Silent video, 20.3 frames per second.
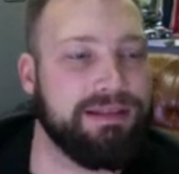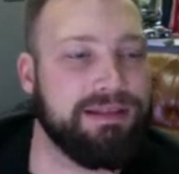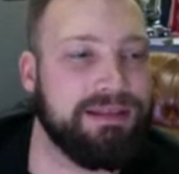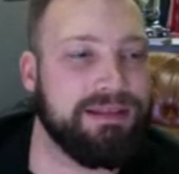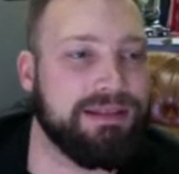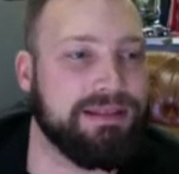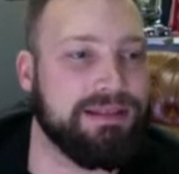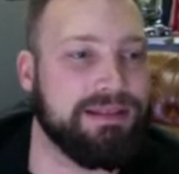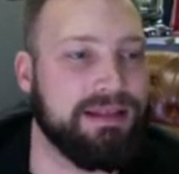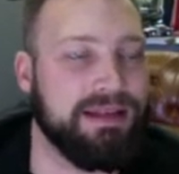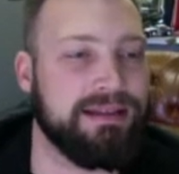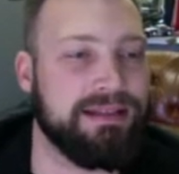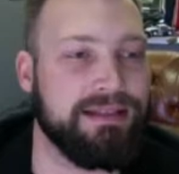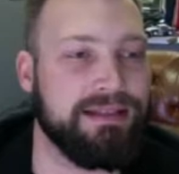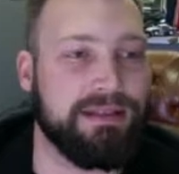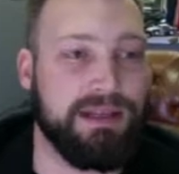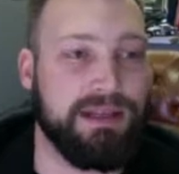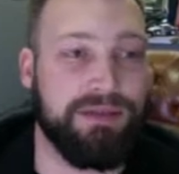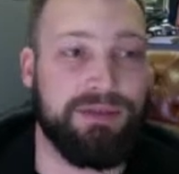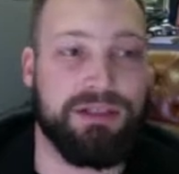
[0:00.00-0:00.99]
This is a
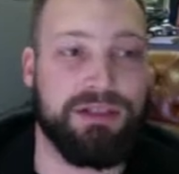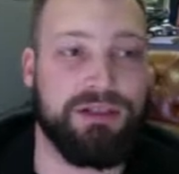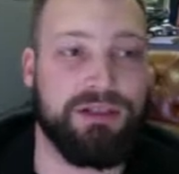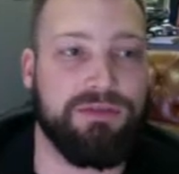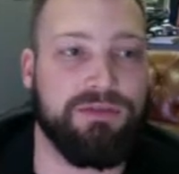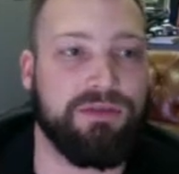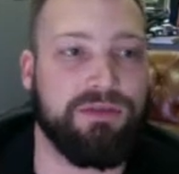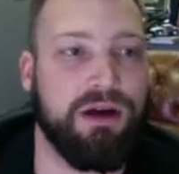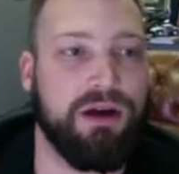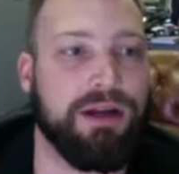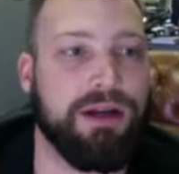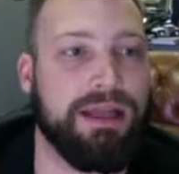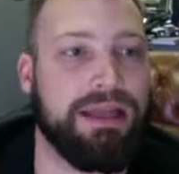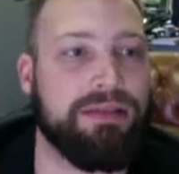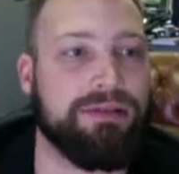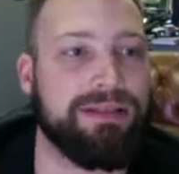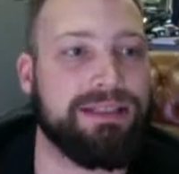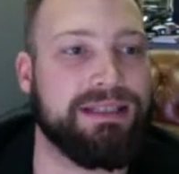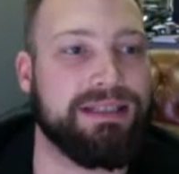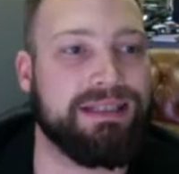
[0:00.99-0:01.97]
1972 Ferrari
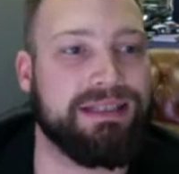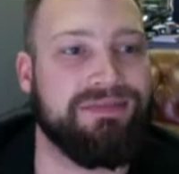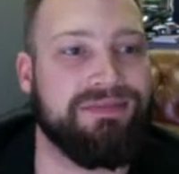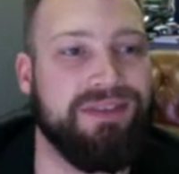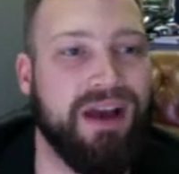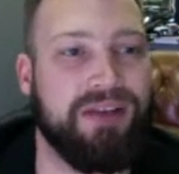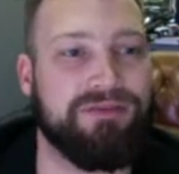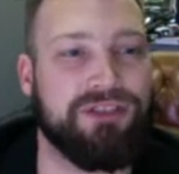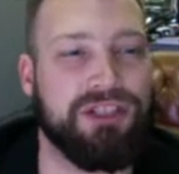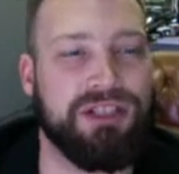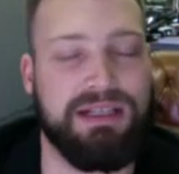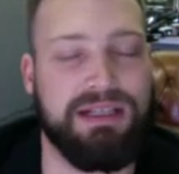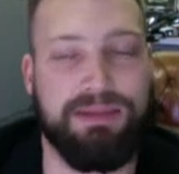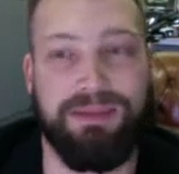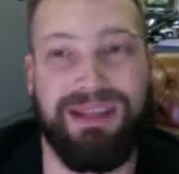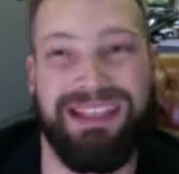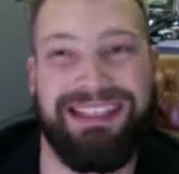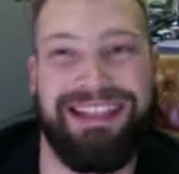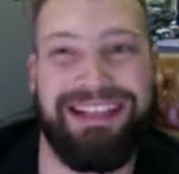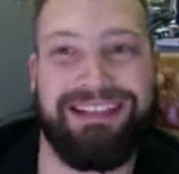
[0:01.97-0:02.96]
365
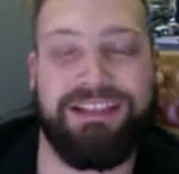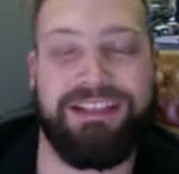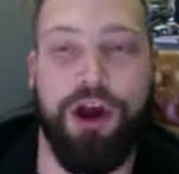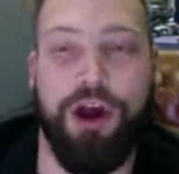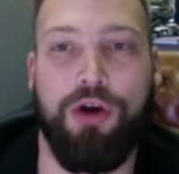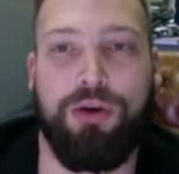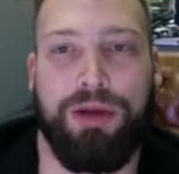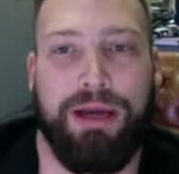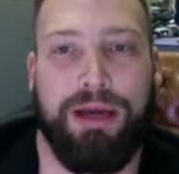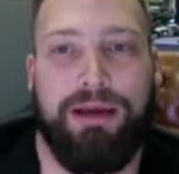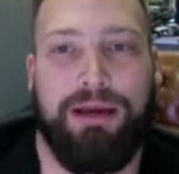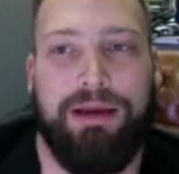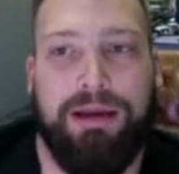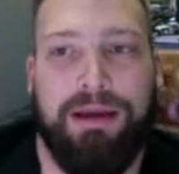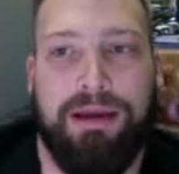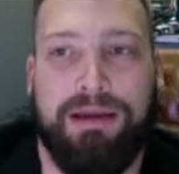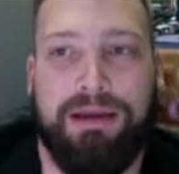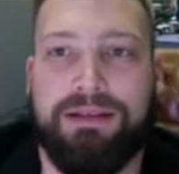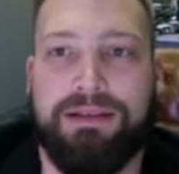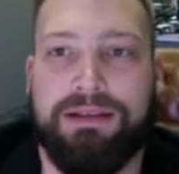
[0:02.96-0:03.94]
GTB Daytona.
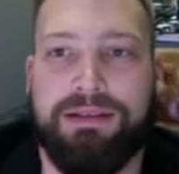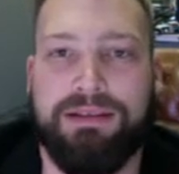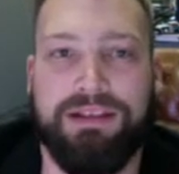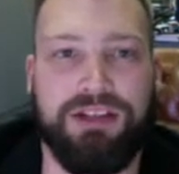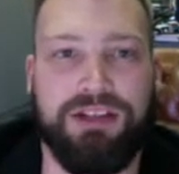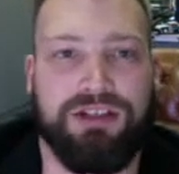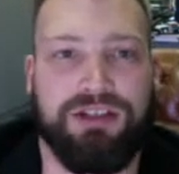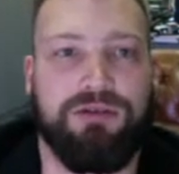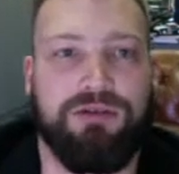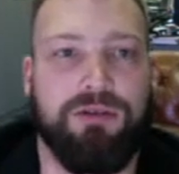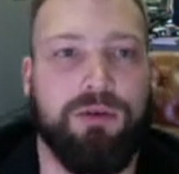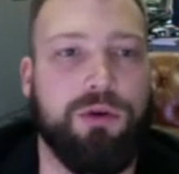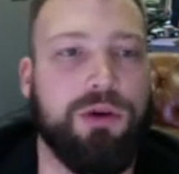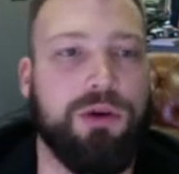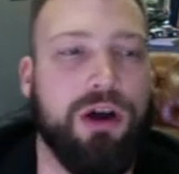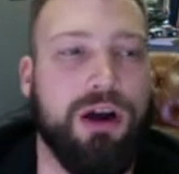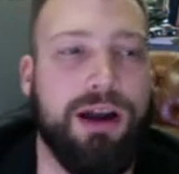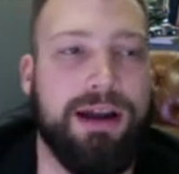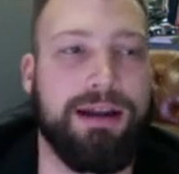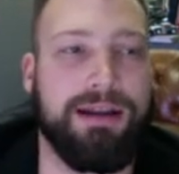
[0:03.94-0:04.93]
Such a cool
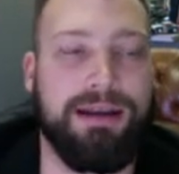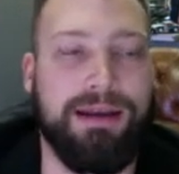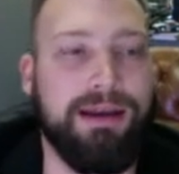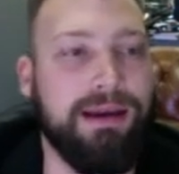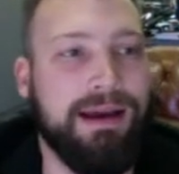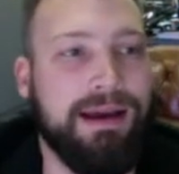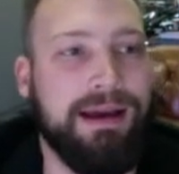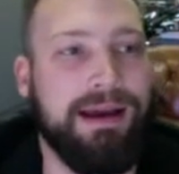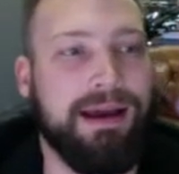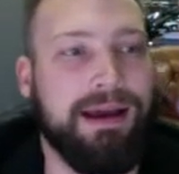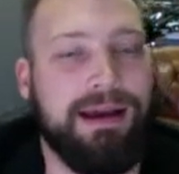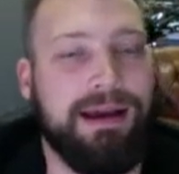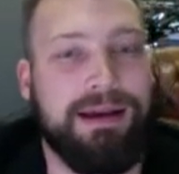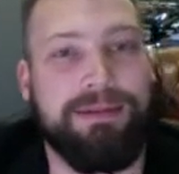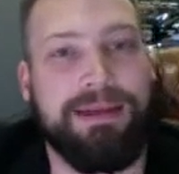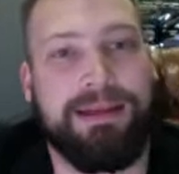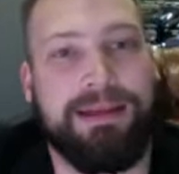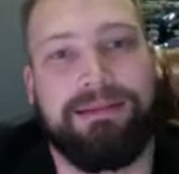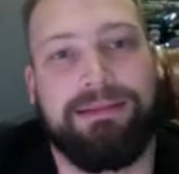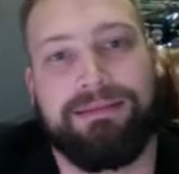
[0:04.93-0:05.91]
car. I
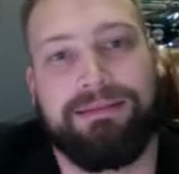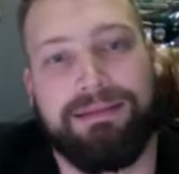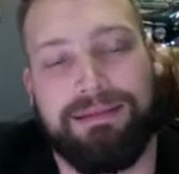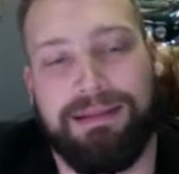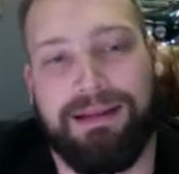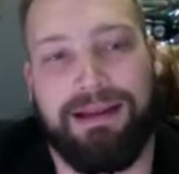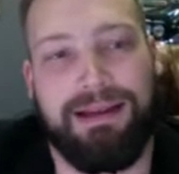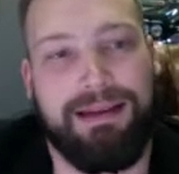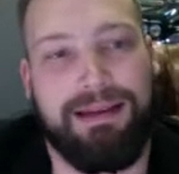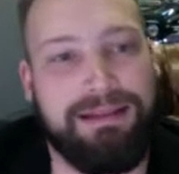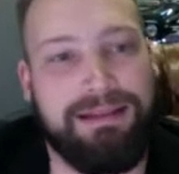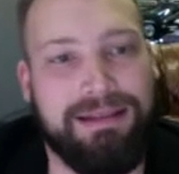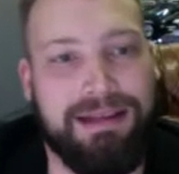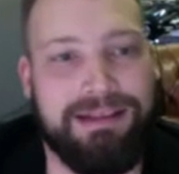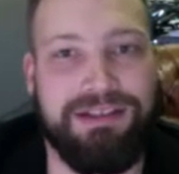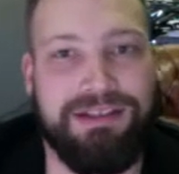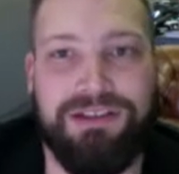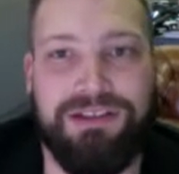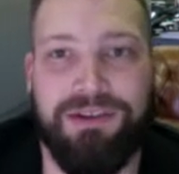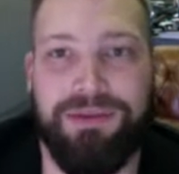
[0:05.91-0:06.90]
mean, I
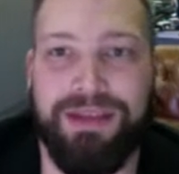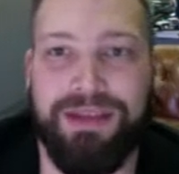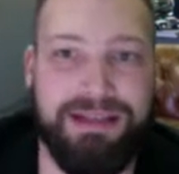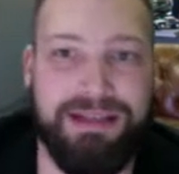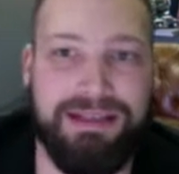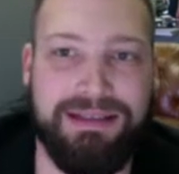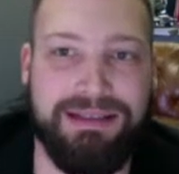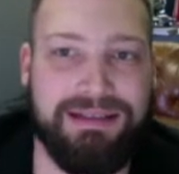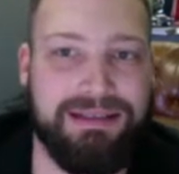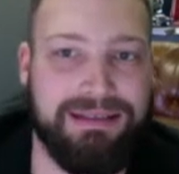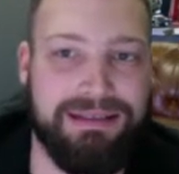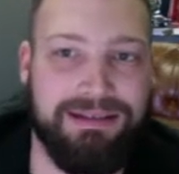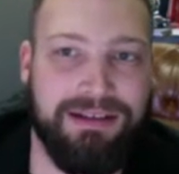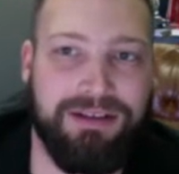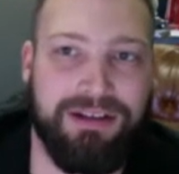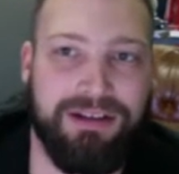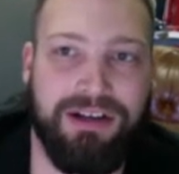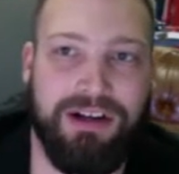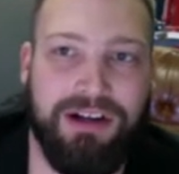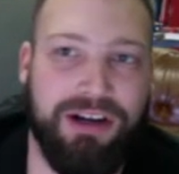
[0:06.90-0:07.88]
just don't think this is
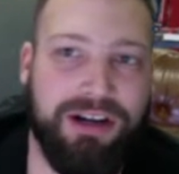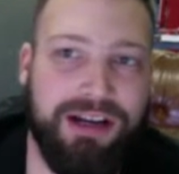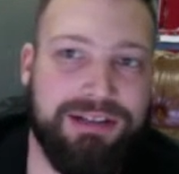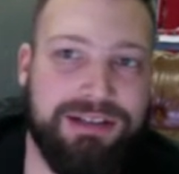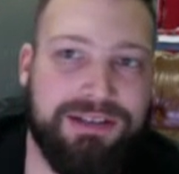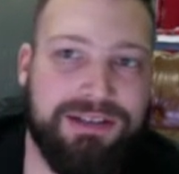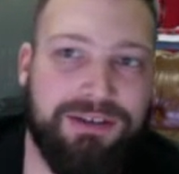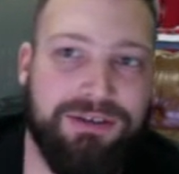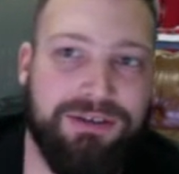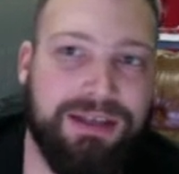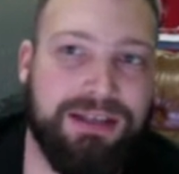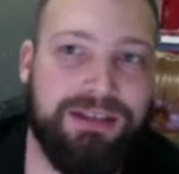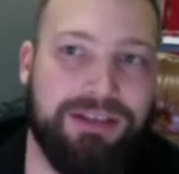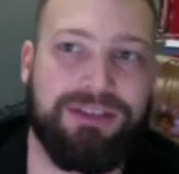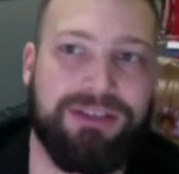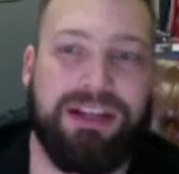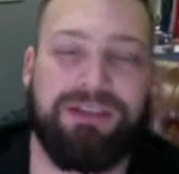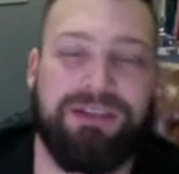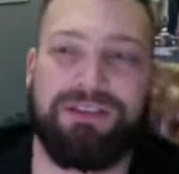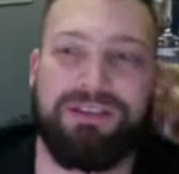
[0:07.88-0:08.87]
another car I just don't think you
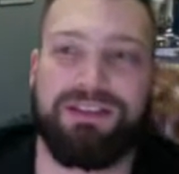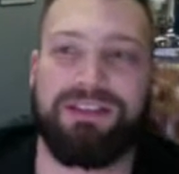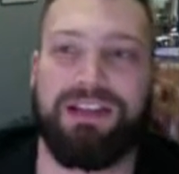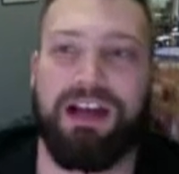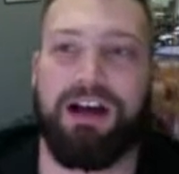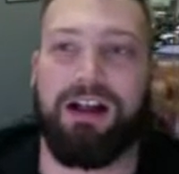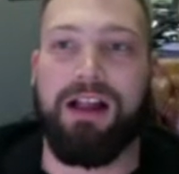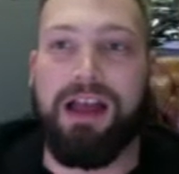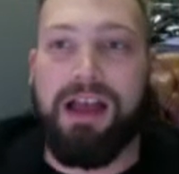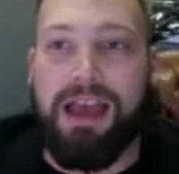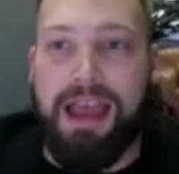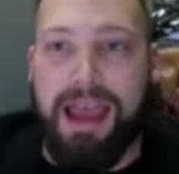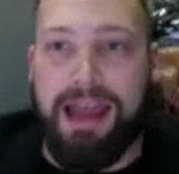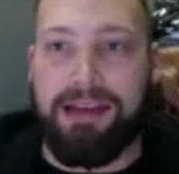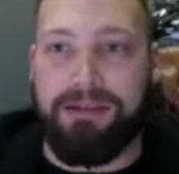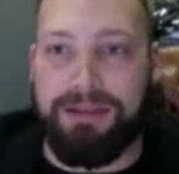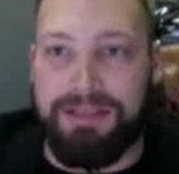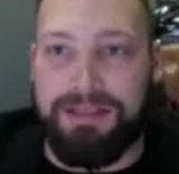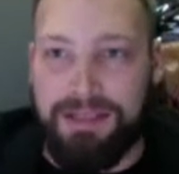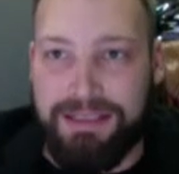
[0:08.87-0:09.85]
should ever sell.
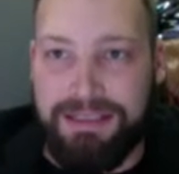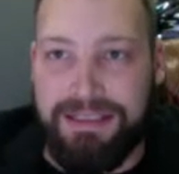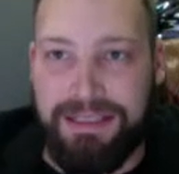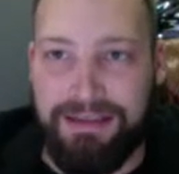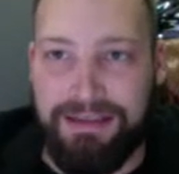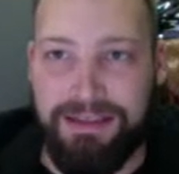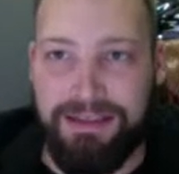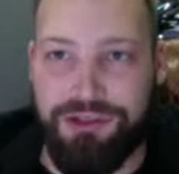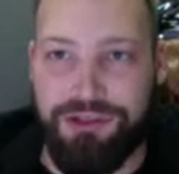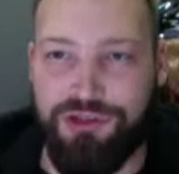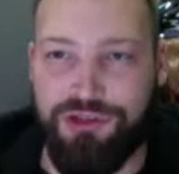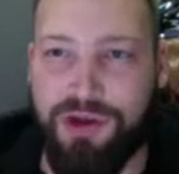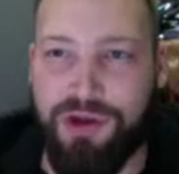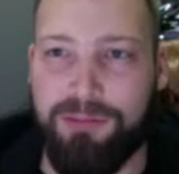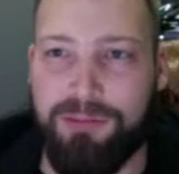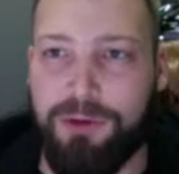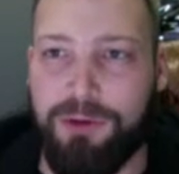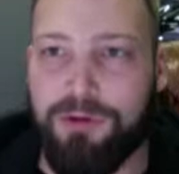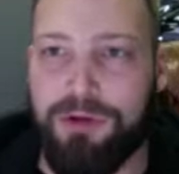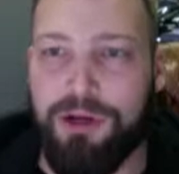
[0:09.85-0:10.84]
Anyways, let's get the drum
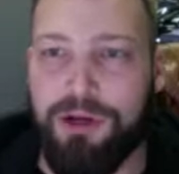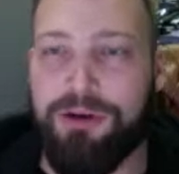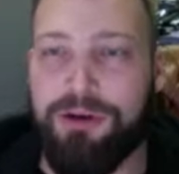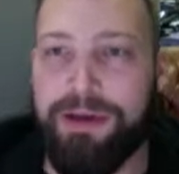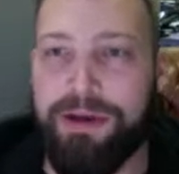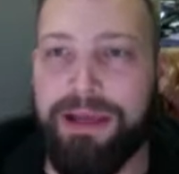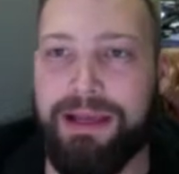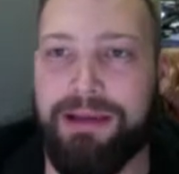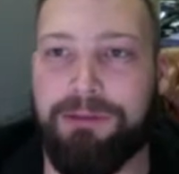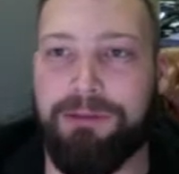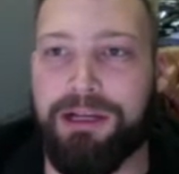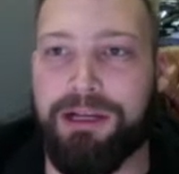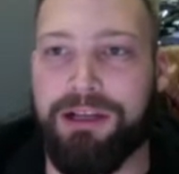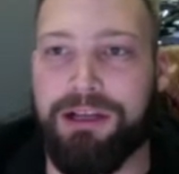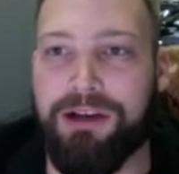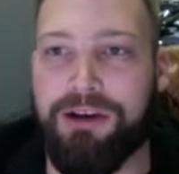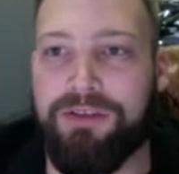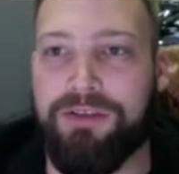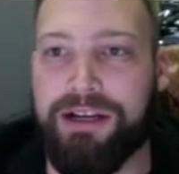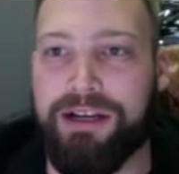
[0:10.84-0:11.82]
roll going, and we're going to
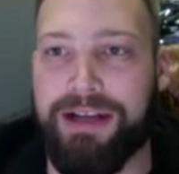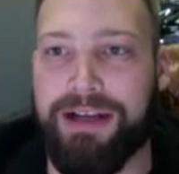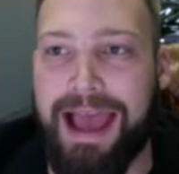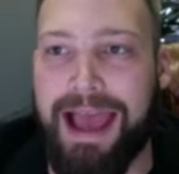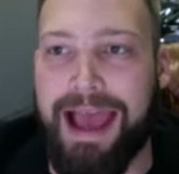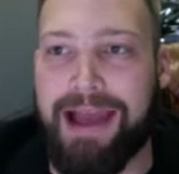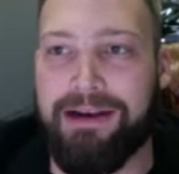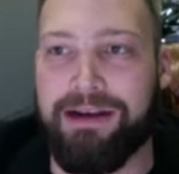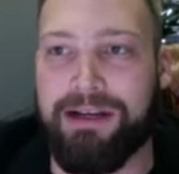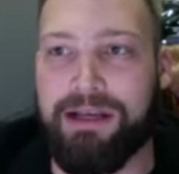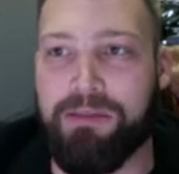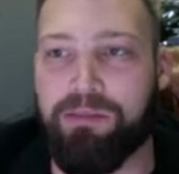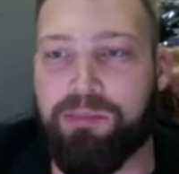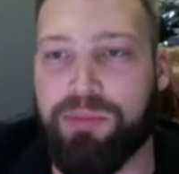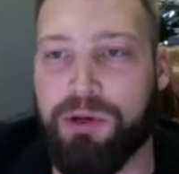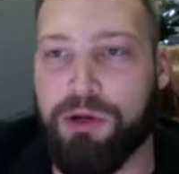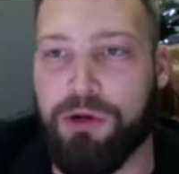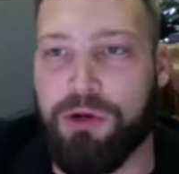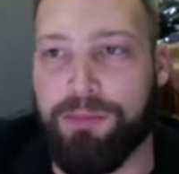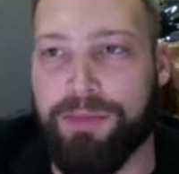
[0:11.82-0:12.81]
go over here to Haggerty.
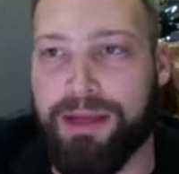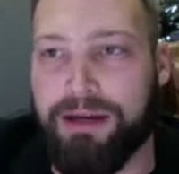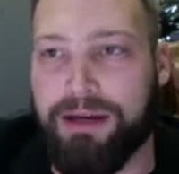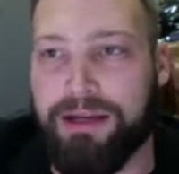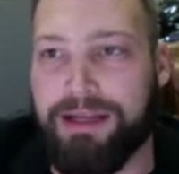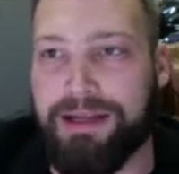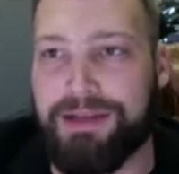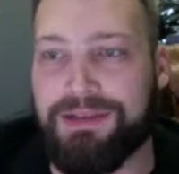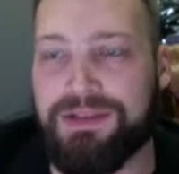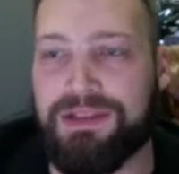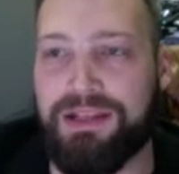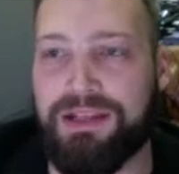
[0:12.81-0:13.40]
Boom, there it is.